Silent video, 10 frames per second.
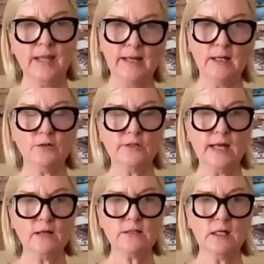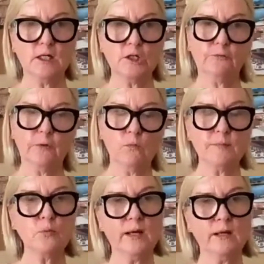eight hundred thousand dollars for
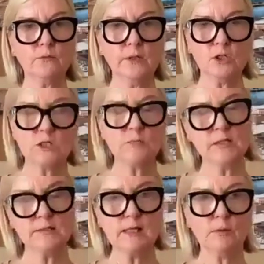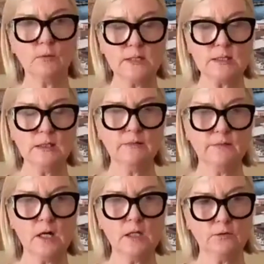one point three just because someone wants to live
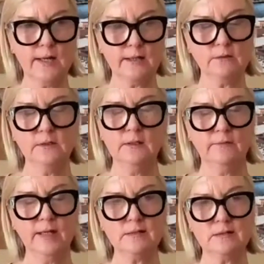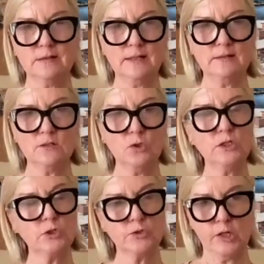in Colorado. That's that's two
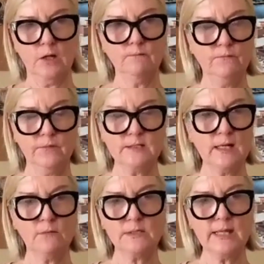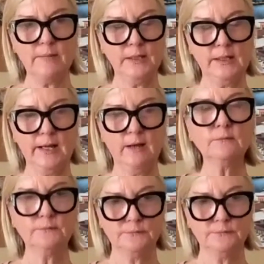years ago. That's not what's happening now.